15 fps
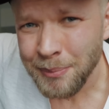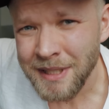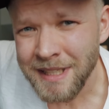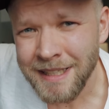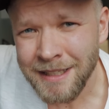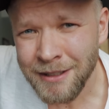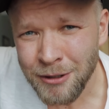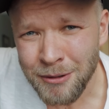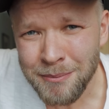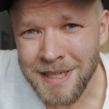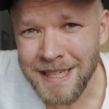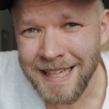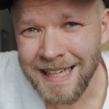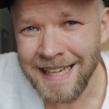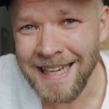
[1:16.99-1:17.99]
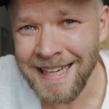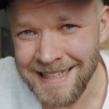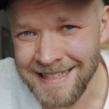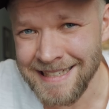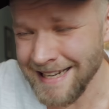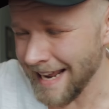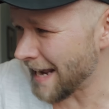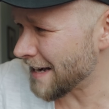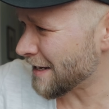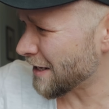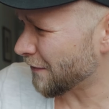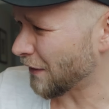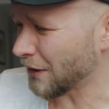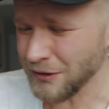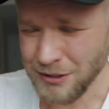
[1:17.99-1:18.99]
Peter McKinnon
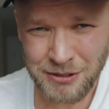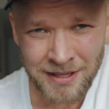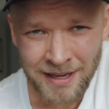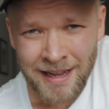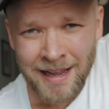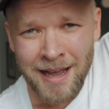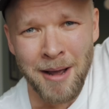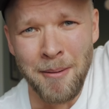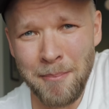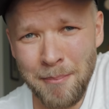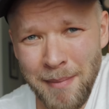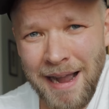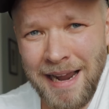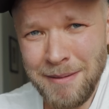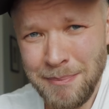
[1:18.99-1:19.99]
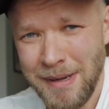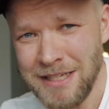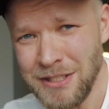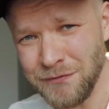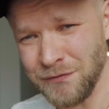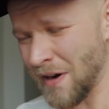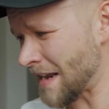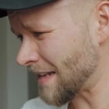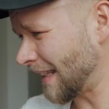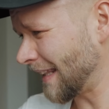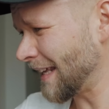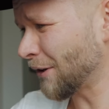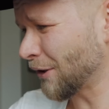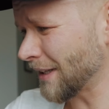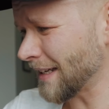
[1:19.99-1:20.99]
ND filters. My best friend
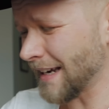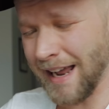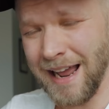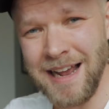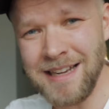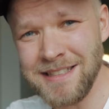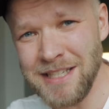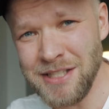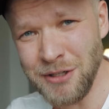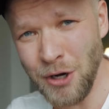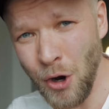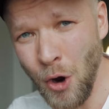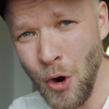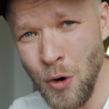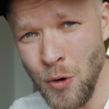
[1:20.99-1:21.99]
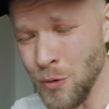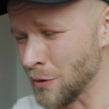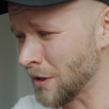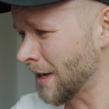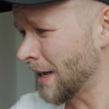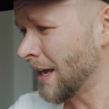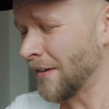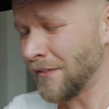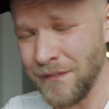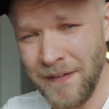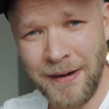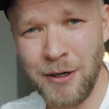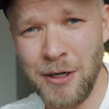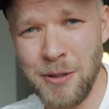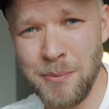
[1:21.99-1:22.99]
literally has his own
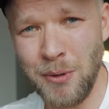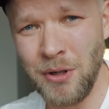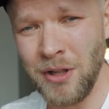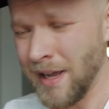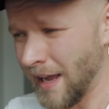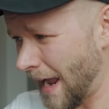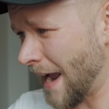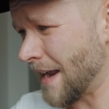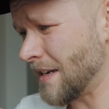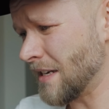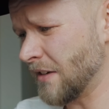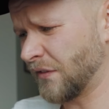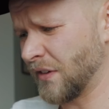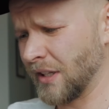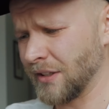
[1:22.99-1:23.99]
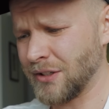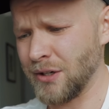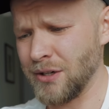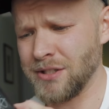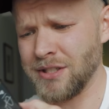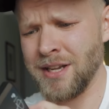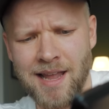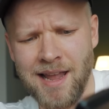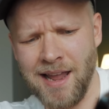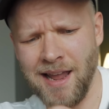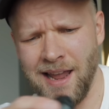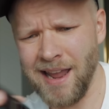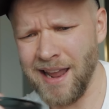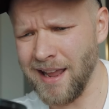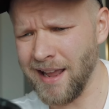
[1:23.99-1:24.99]
variable ND filters
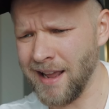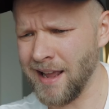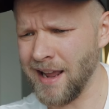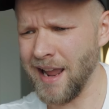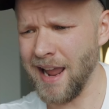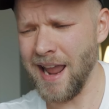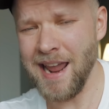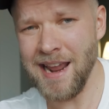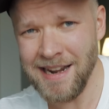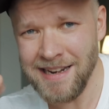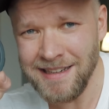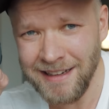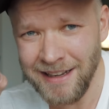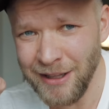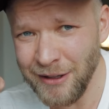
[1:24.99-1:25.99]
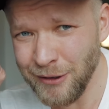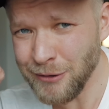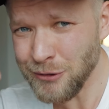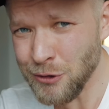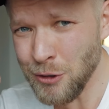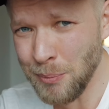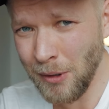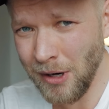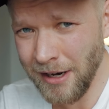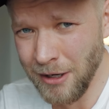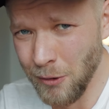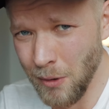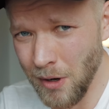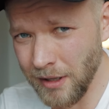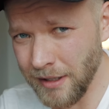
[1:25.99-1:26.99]
and they're super high
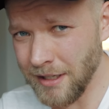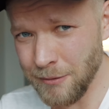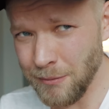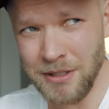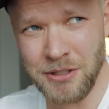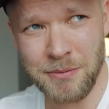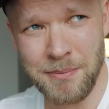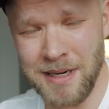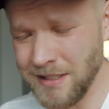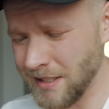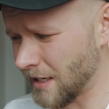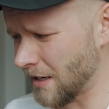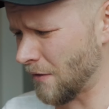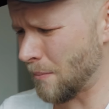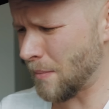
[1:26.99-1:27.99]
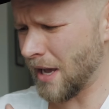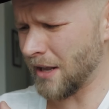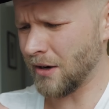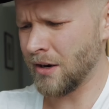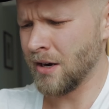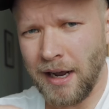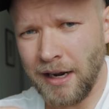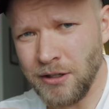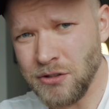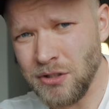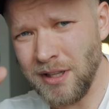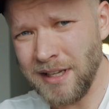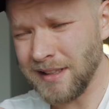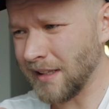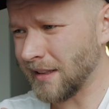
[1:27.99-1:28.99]
quality, which makes it even better. I
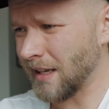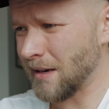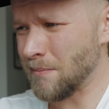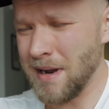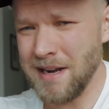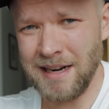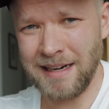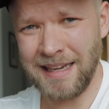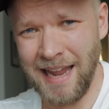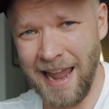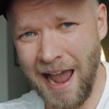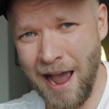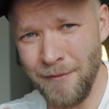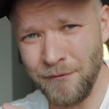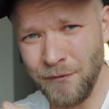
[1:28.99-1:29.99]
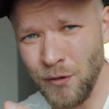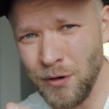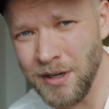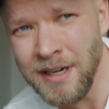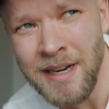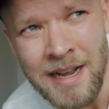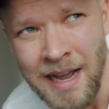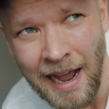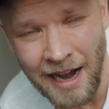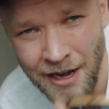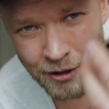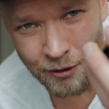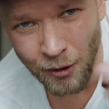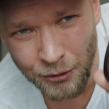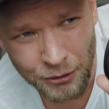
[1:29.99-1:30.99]
also like that they made a cap for it.
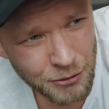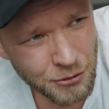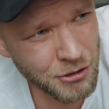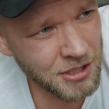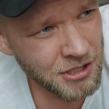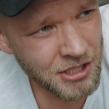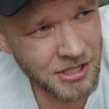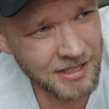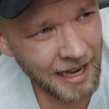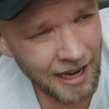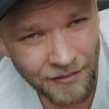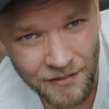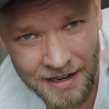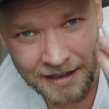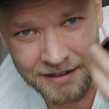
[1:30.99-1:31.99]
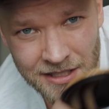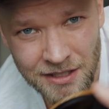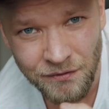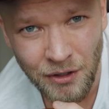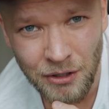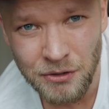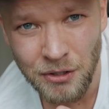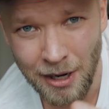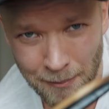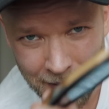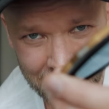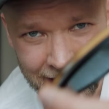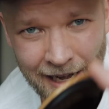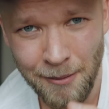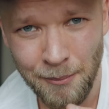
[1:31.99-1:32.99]
I usually just have an ND filter on
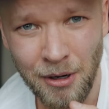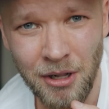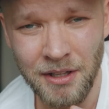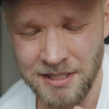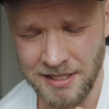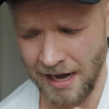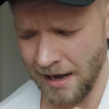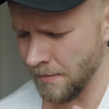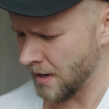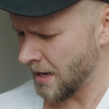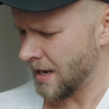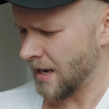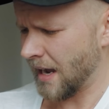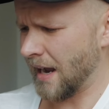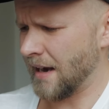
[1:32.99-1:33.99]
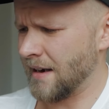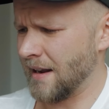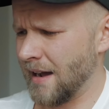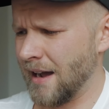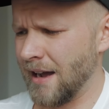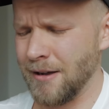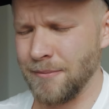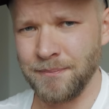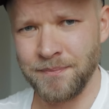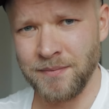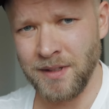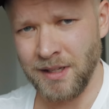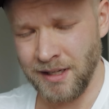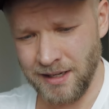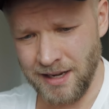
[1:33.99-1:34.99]
my camera all the time, and um,
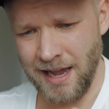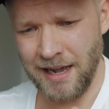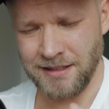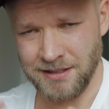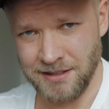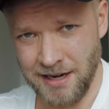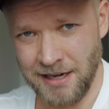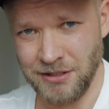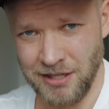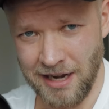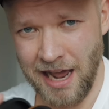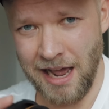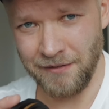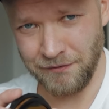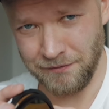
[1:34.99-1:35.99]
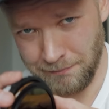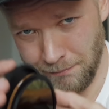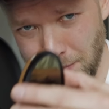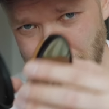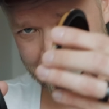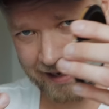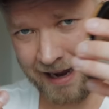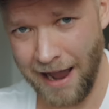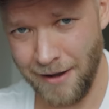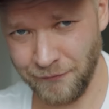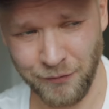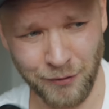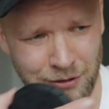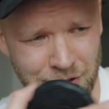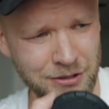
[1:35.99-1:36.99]
yeah, it's nice to have a
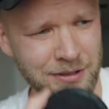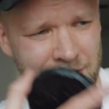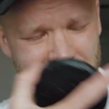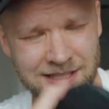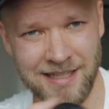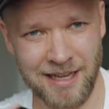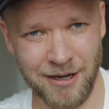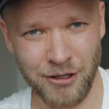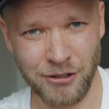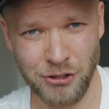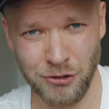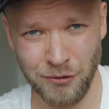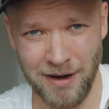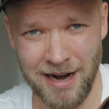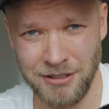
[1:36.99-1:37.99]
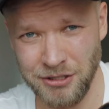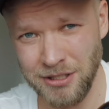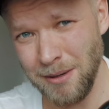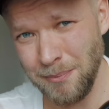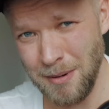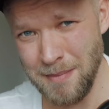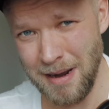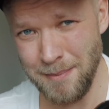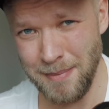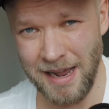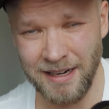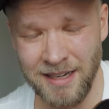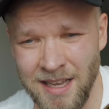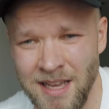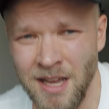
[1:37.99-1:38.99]
cap for it so it doesn't get all scratched up in my
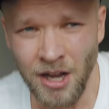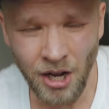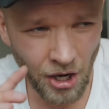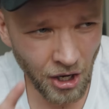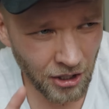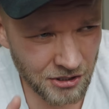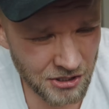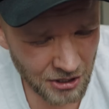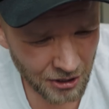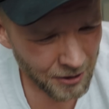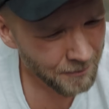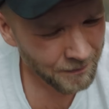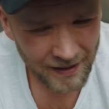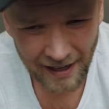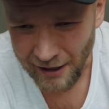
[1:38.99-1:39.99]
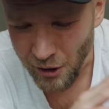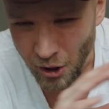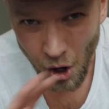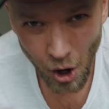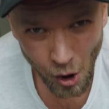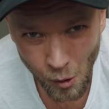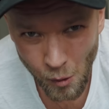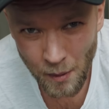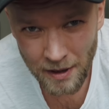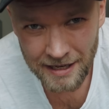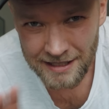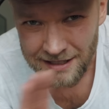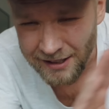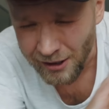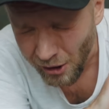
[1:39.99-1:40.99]
bag. Also, I
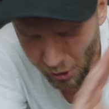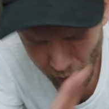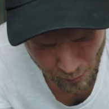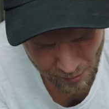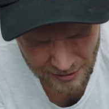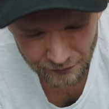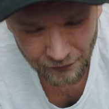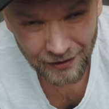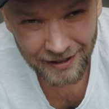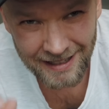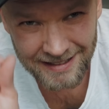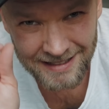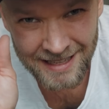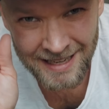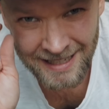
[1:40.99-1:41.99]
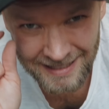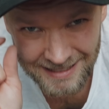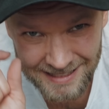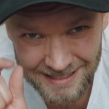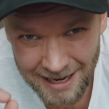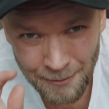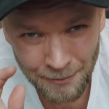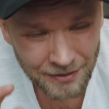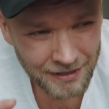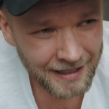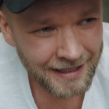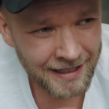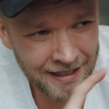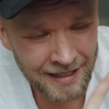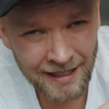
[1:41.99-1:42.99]
always, always forget
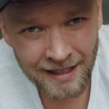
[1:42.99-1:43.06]
something.